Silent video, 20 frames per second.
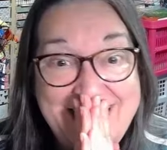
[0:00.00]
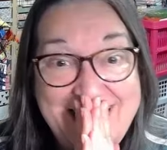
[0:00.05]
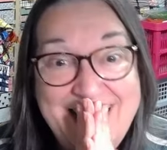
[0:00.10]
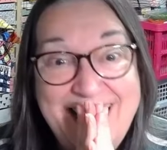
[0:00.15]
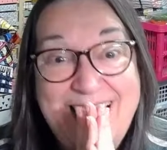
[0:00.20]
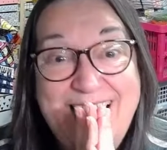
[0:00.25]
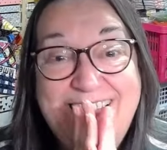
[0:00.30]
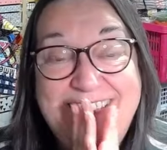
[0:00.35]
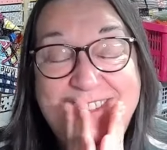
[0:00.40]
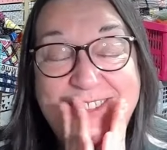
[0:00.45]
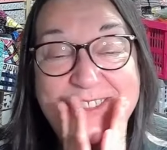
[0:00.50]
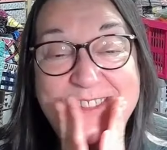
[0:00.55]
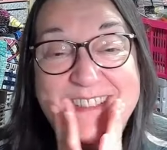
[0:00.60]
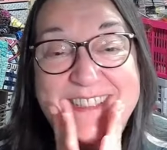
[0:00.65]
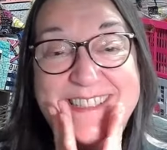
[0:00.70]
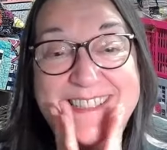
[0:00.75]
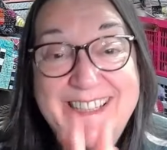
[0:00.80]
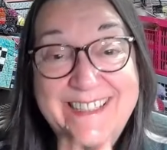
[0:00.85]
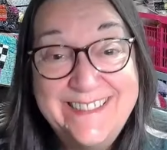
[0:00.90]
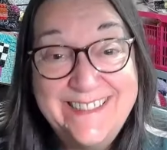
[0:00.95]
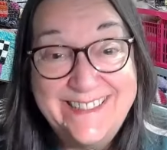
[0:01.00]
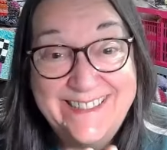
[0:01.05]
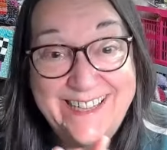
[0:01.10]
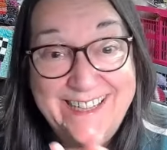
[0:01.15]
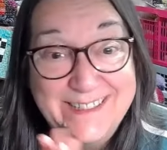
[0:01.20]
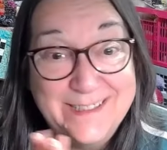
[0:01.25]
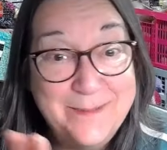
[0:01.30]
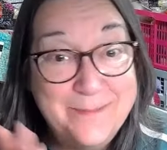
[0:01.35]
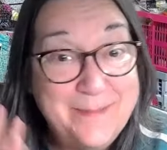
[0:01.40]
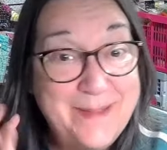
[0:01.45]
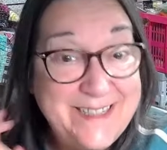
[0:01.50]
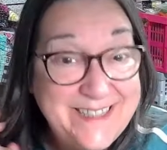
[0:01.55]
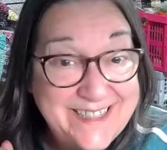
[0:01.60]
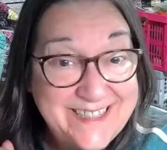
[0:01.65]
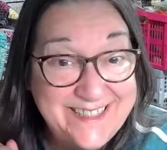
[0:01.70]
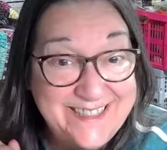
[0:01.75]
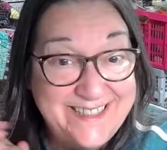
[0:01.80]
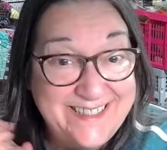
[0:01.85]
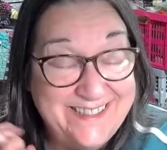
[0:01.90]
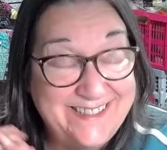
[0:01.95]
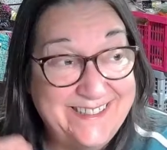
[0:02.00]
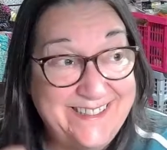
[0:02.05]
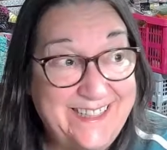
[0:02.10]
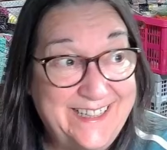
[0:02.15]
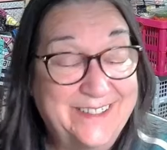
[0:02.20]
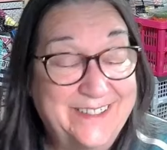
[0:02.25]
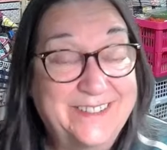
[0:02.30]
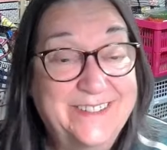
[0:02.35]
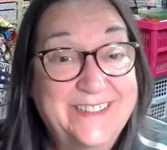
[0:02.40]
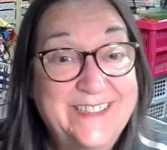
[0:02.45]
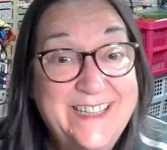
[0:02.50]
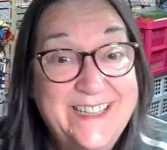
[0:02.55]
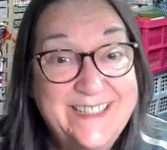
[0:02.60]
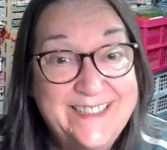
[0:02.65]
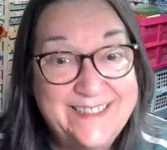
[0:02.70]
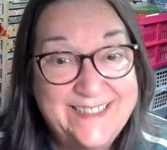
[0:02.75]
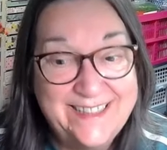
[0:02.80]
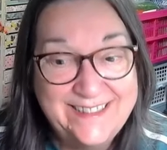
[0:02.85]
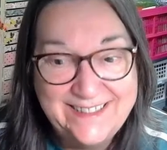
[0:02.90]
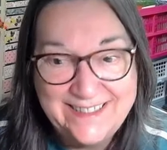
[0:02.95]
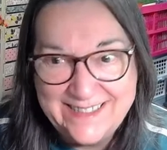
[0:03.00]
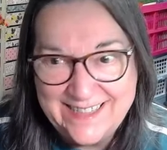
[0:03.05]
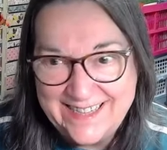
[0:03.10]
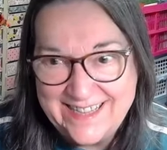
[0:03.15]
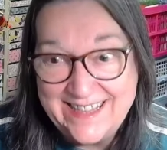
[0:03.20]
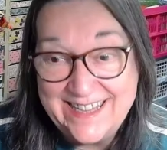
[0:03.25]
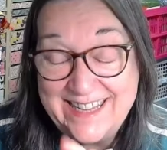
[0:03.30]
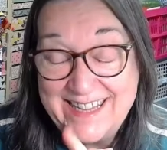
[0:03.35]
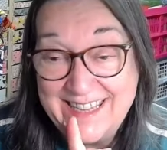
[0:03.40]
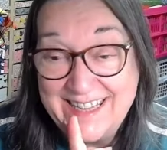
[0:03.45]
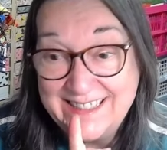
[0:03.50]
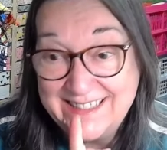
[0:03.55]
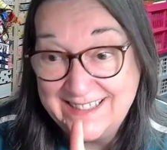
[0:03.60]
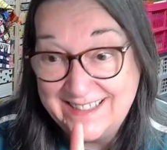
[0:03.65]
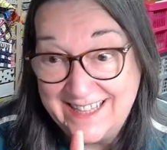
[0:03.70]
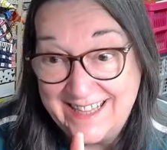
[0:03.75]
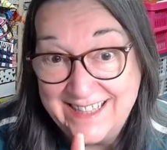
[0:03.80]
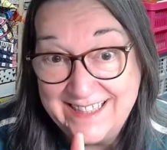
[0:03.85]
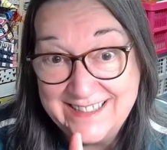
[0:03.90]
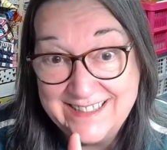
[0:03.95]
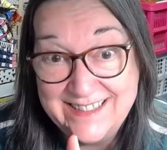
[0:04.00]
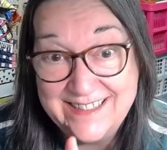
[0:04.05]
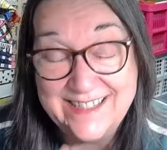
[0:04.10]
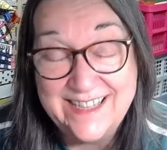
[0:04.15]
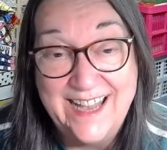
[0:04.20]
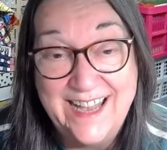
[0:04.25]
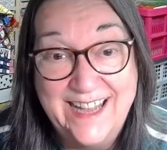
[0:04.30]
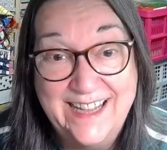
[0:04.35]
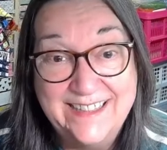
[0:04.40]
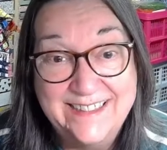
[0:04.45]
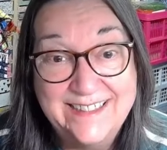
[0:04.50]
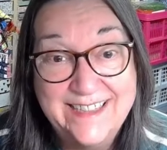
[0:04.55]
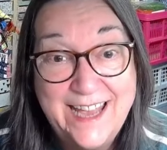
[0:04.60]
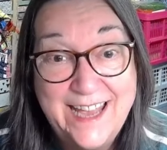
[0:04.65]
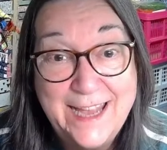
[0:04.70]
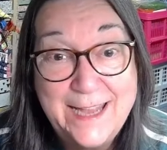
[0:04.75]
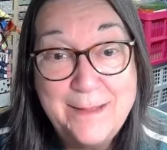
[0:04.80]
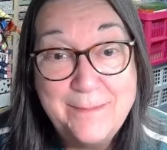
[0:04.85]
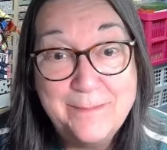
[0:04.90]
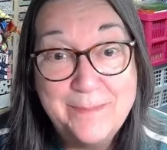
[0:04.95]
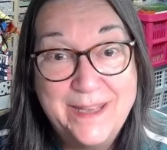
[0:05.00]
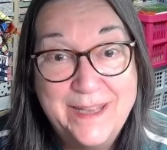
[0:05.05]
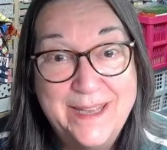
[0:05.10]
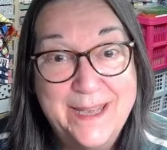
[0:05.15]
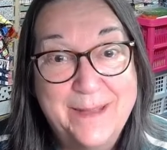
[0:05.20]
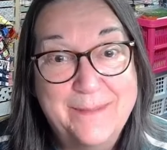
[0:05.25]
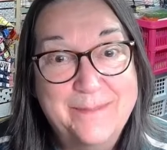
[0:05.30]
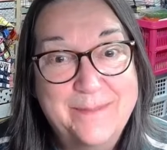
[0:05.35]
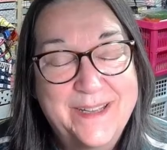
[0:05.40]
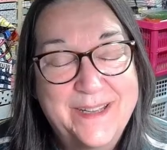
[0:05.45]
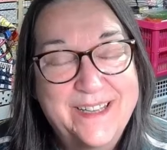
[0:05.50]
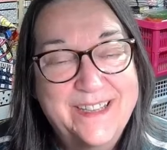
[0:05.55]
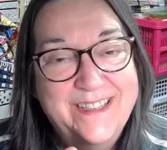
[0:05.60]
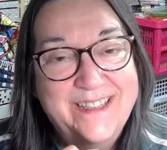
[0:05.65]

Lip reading: And on Saturday, as I mentioned just now, Saturday the 6th at 8 p.m.